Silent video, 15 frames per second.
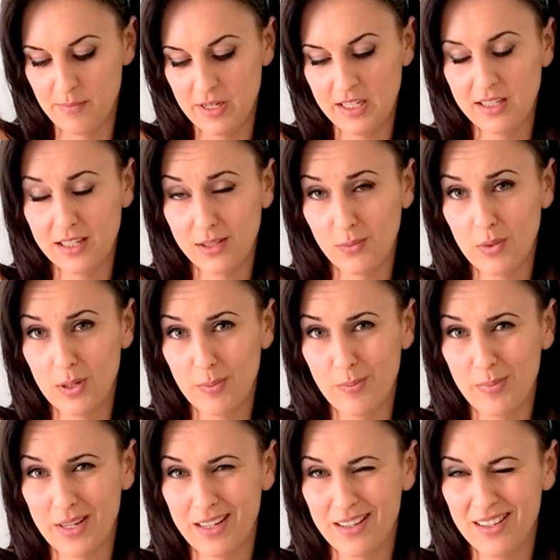It does work
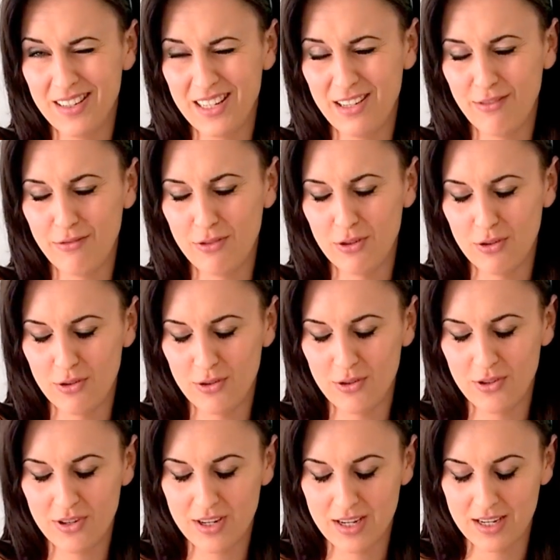better if
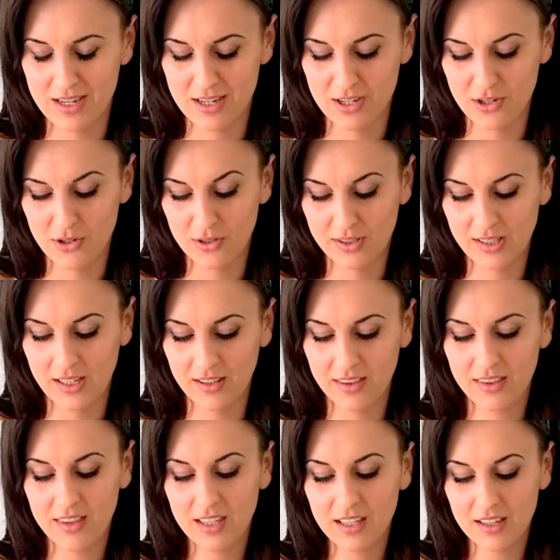you use a
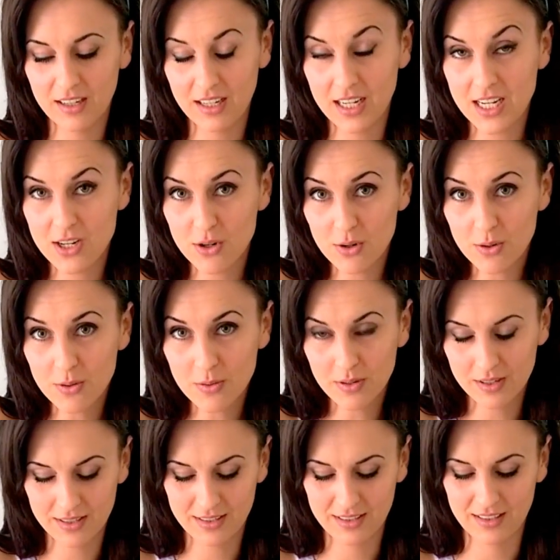thinner needle.
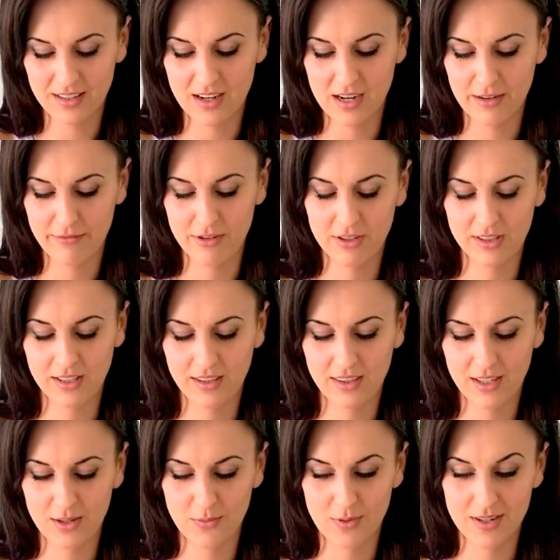I've used a
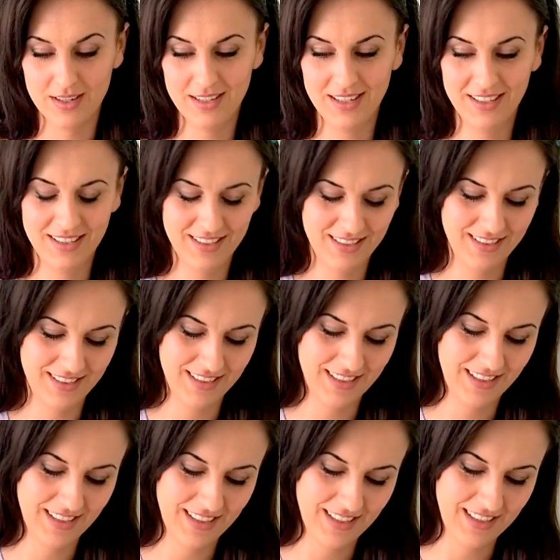thick one,
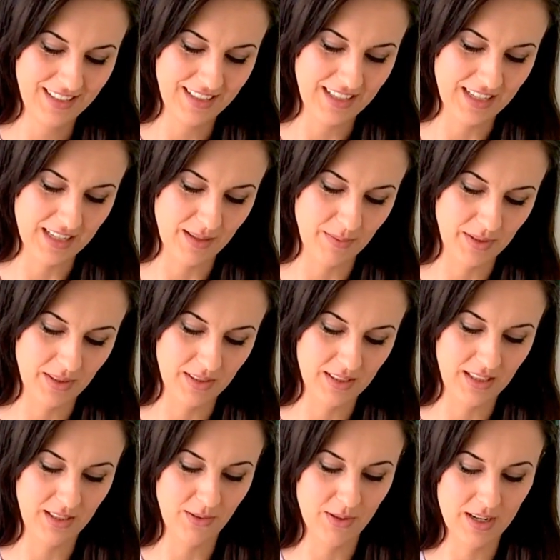so
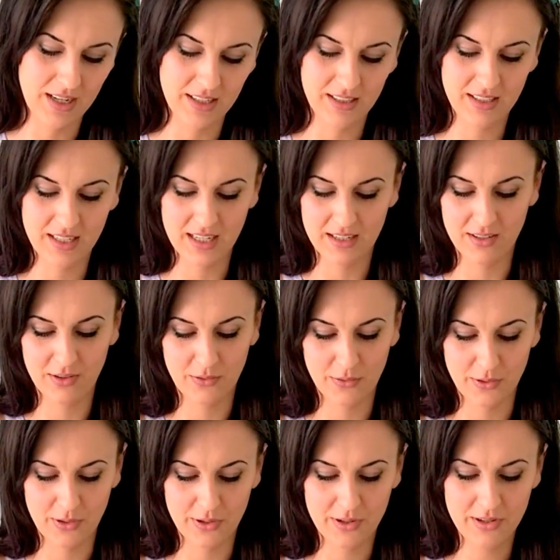it's a little harder to get it
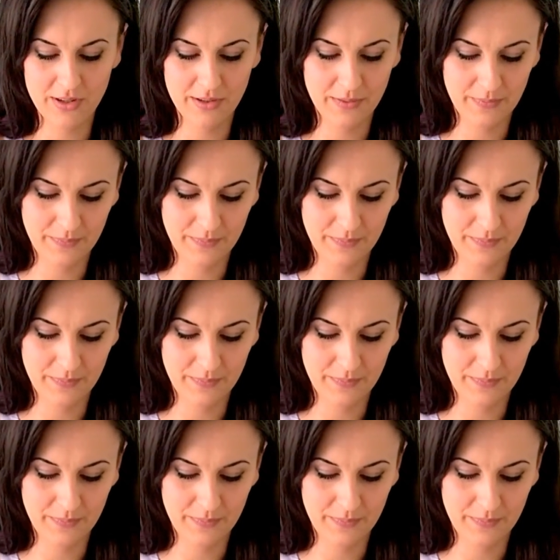through.